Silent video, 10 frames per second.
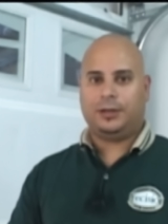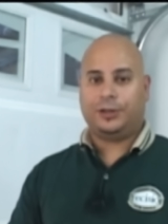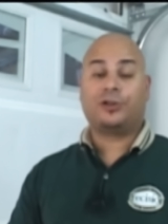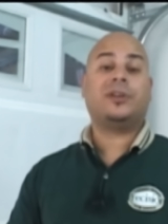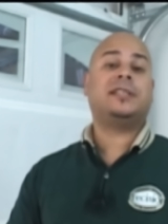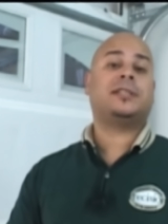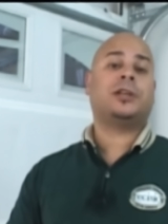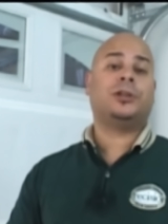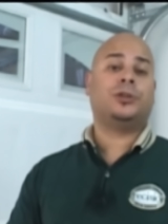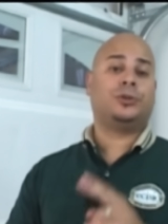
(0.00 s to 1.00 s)
The grease is
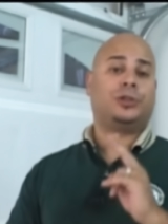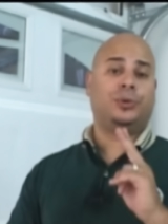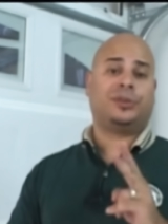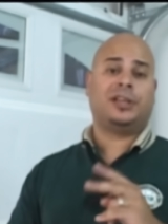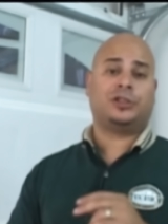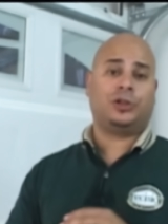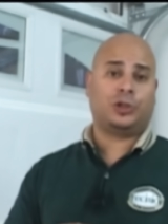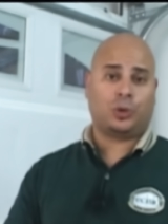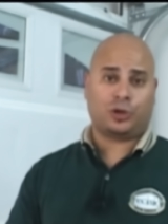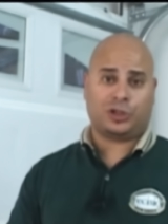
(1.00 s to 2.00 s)
going to do two things on your
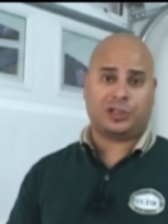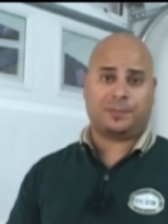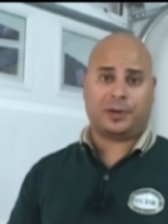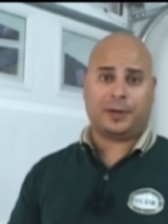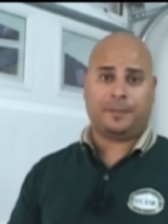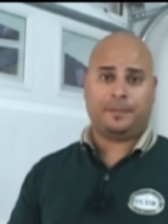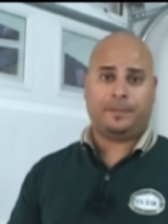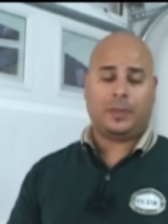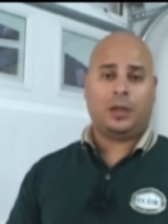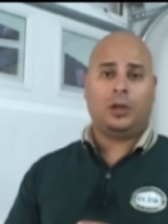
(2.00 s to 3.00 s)
torsion spring.
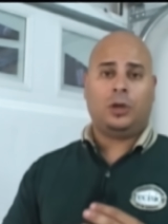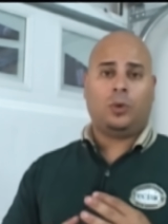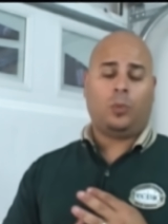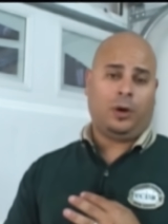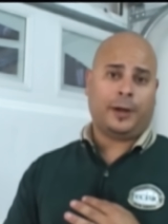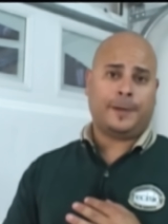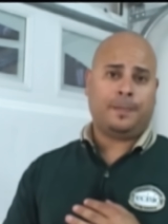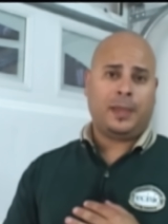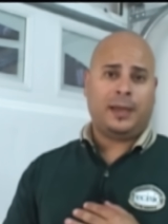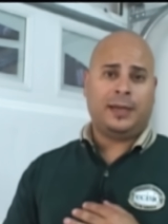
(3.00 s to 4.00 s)
One,
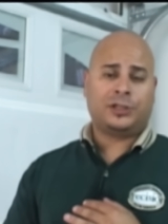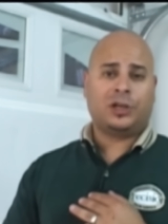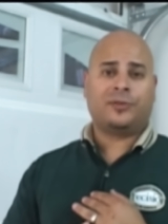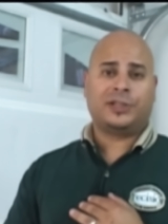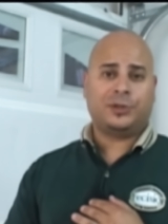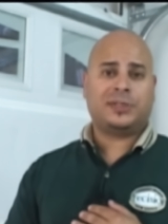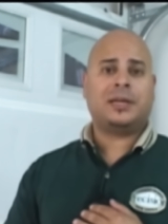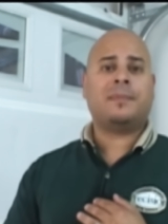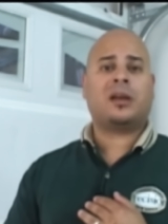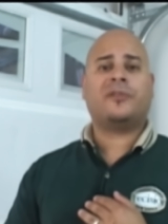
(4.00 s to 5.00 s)
it's going to reduce the
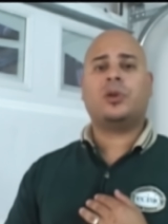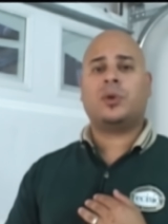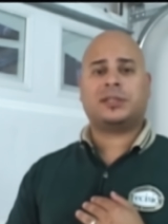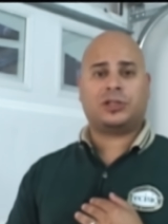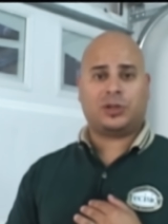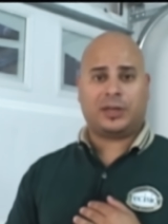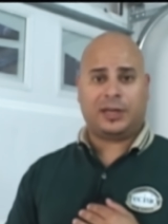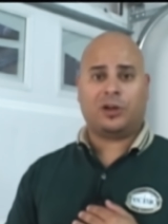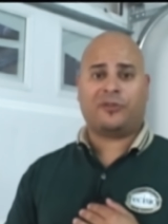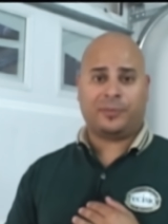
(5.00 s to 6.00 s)
amount of noise that you
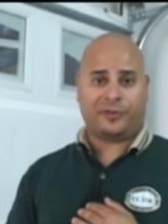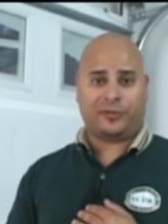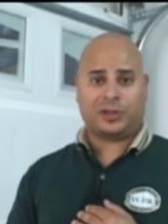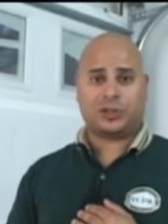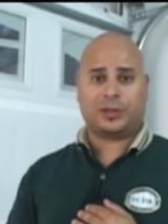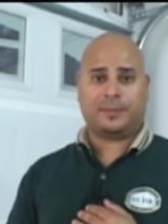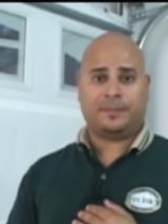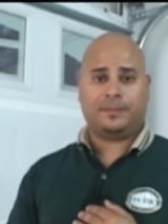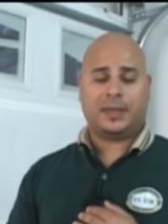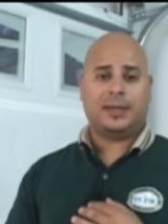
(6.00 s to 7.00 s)
hear from the friction.
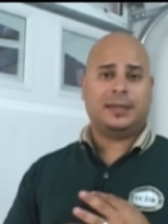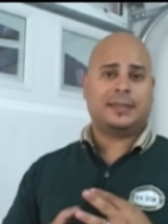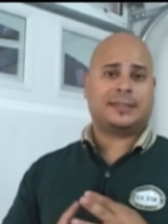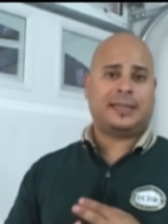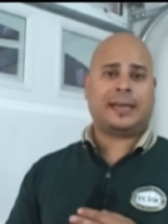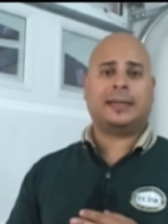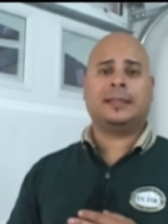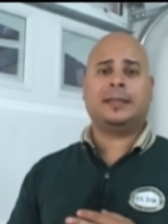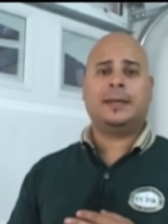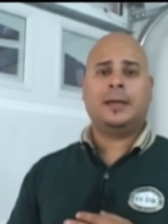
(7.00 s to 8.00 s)

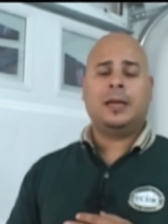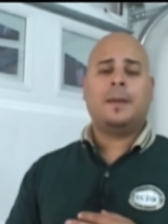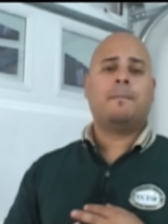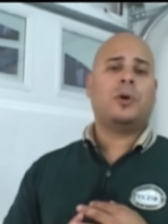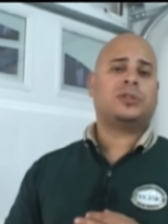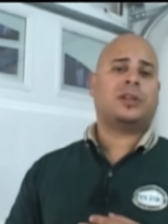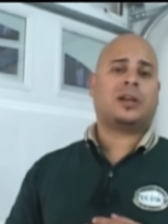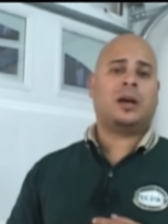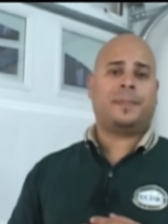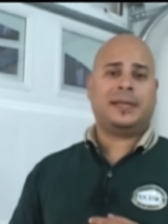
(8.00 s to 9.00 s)
Secondly, most other
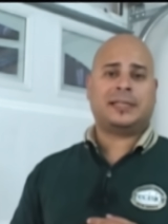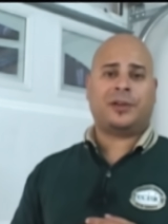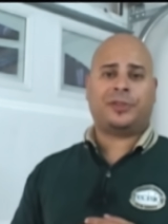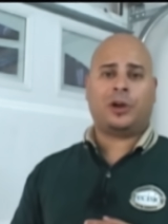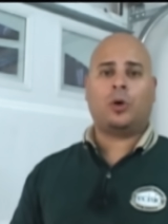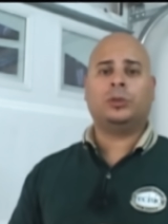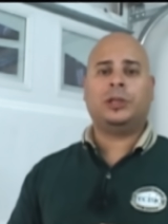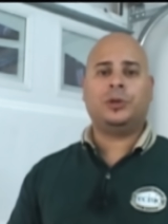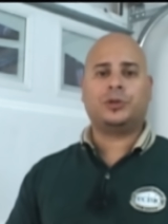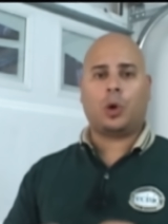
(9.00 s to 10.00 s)
companies out there only
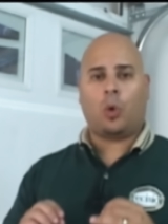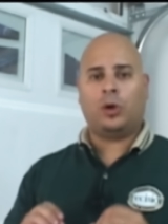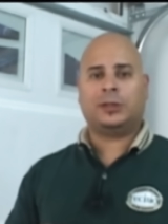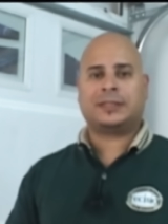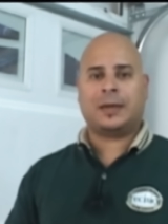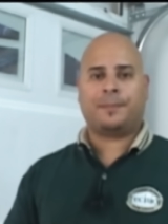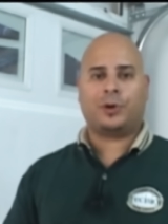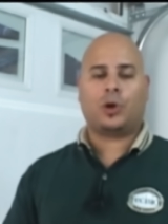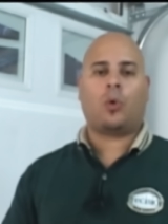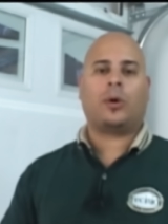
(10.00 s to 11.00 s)
use
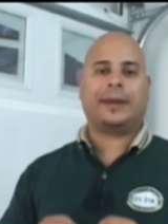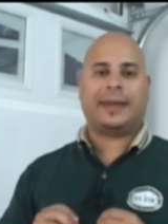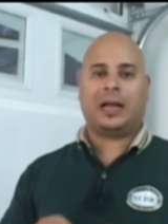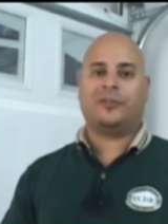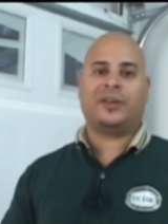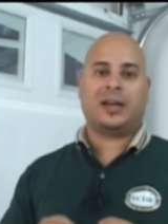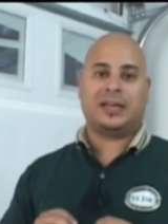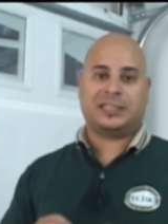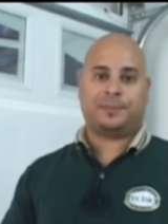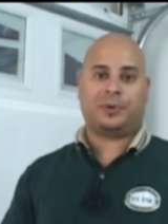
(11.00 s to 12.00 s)
oil-tempered or
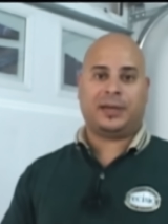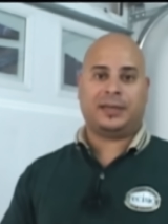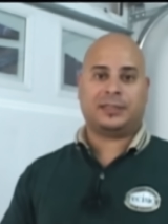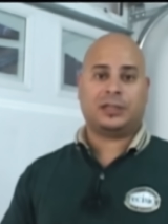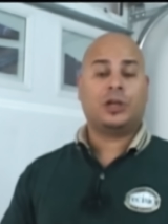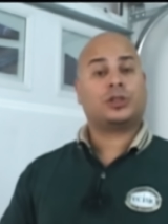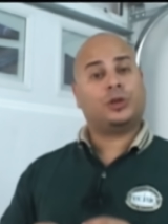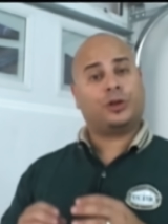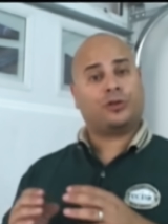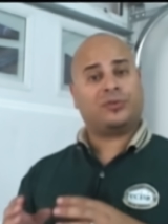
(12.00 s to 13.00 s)
galvanized springs, so
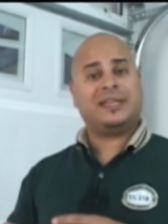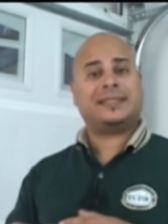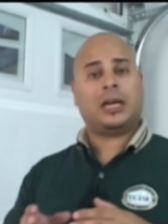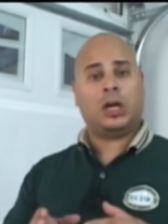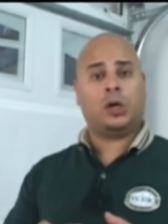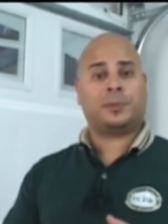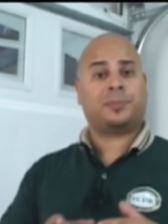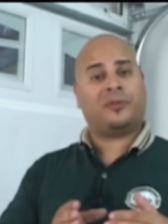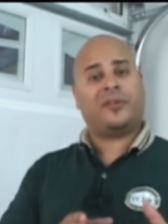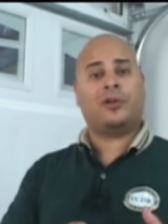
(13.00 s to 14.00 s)
the grease helps
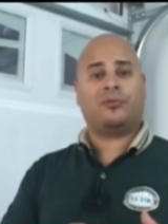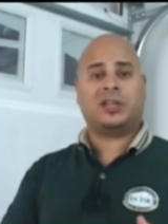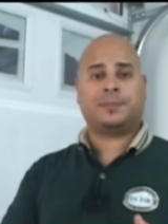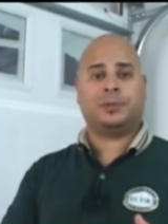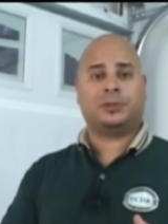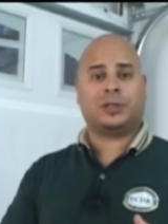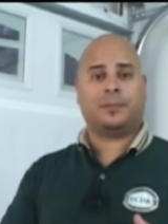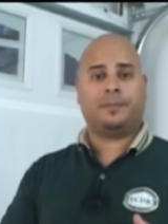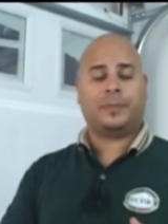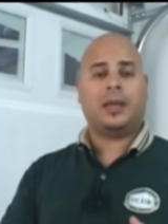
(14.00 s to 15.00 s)
prevent rust buildup.